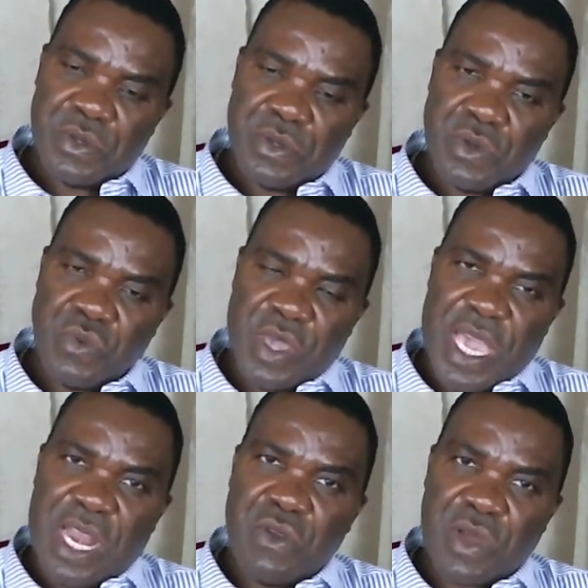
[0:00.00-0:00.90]
We
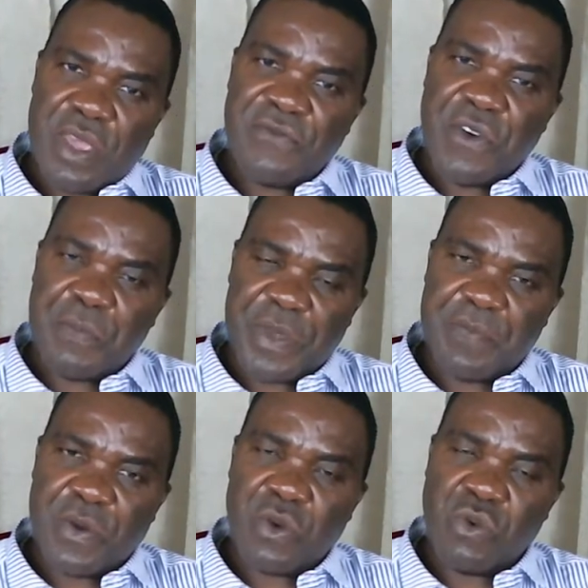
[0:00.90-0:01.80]
are looking for
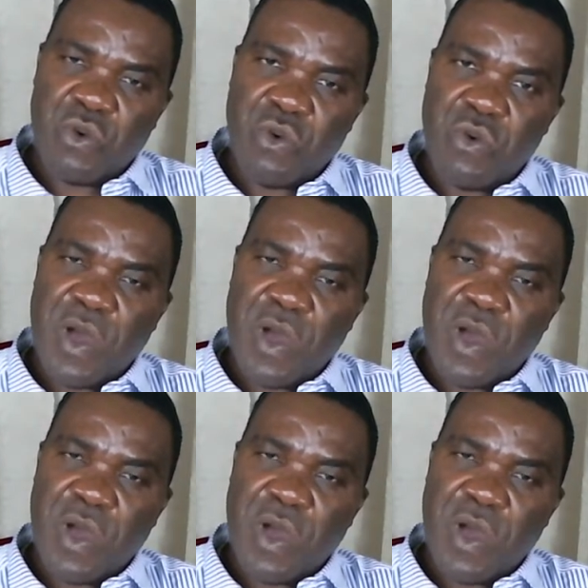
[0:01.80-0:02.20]
people who